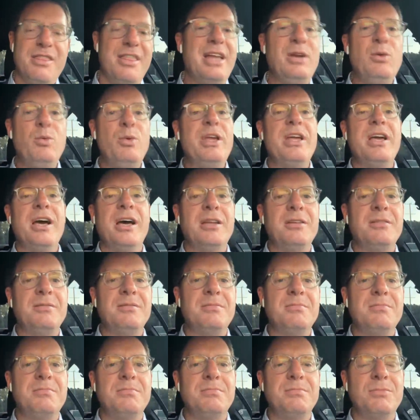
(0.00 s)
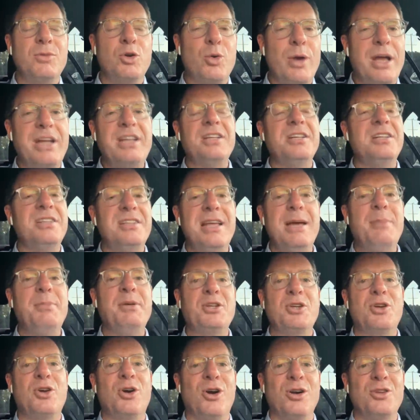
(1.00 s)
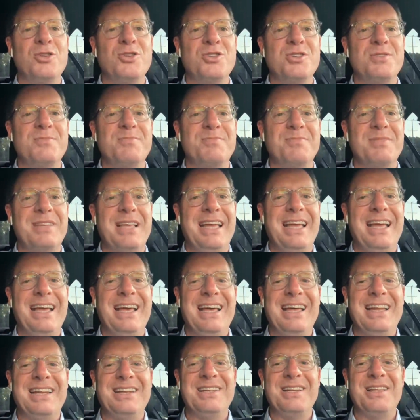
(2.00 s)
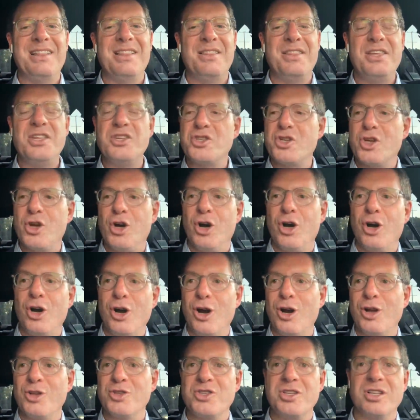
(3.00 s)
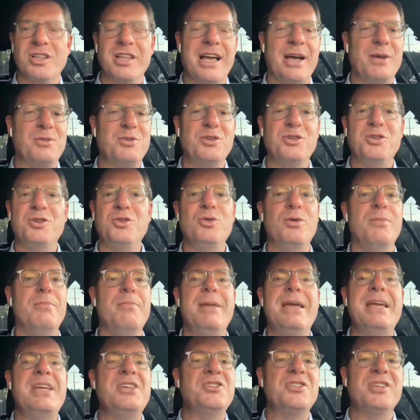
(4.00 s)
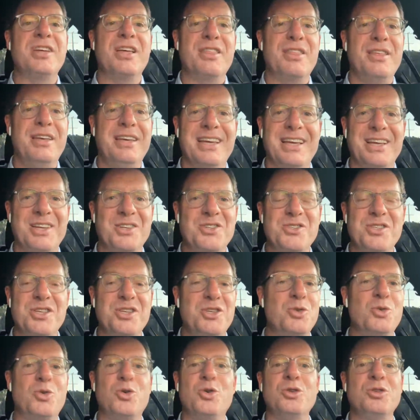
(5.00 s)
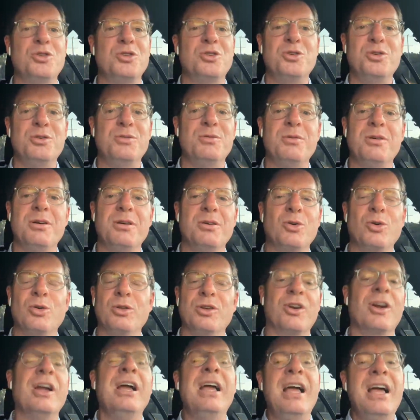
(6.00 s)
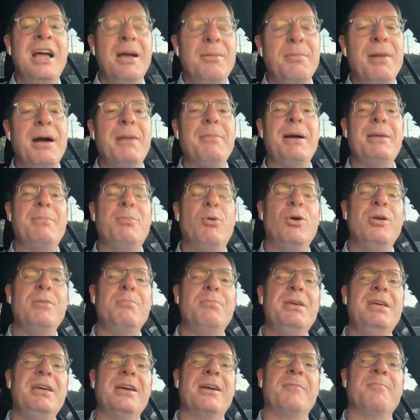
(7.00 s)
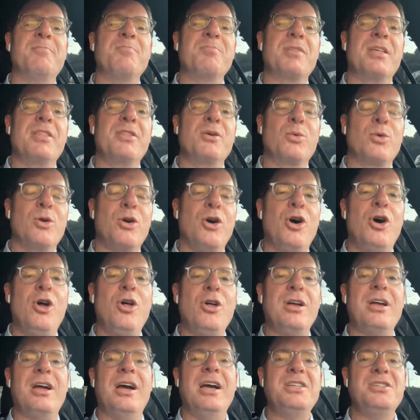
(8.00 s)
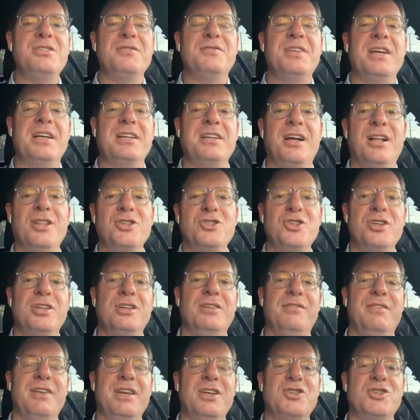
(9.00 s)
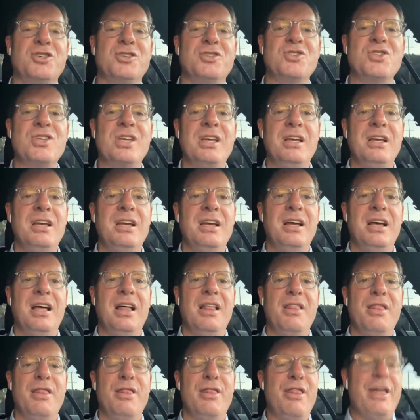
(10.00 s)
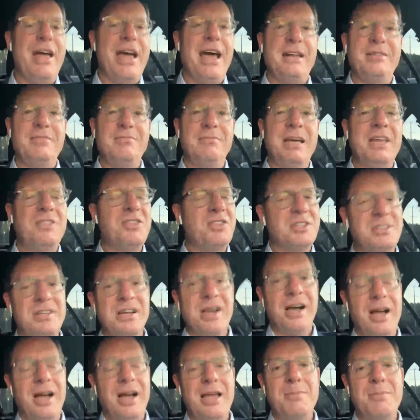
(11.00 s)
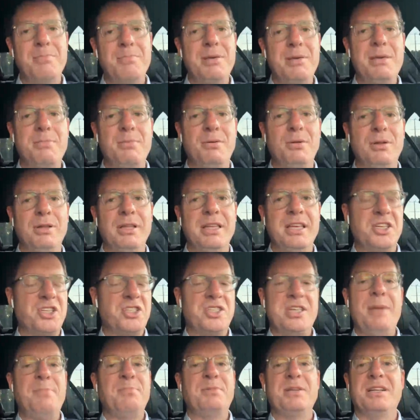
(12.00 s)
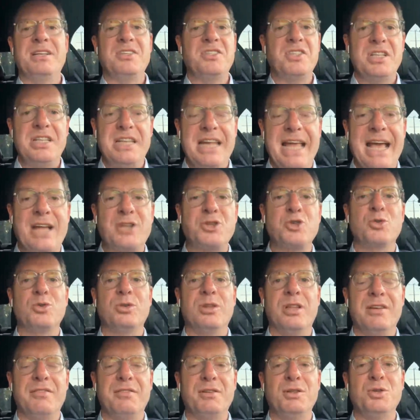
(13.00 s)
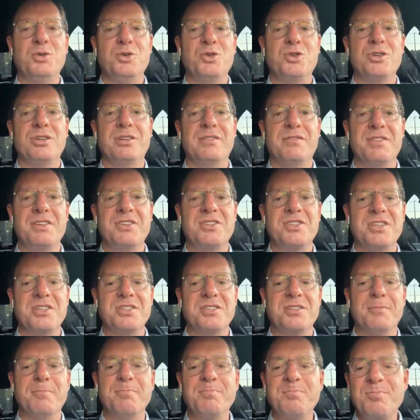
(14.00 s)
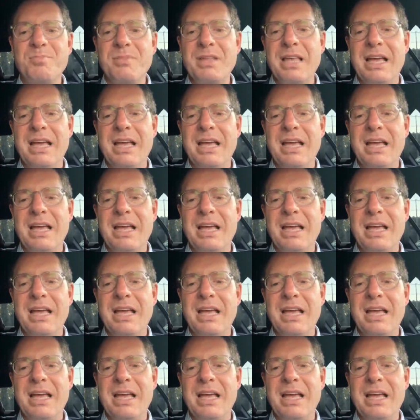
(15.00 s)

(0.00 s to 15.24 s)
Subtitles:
Then we got credit and debit cards. And these cards allowed you to do amazing things that you couldn't do earlier. My point being, there were all kinds of technology innovations that at the time people accepted as a natural evolution of the system.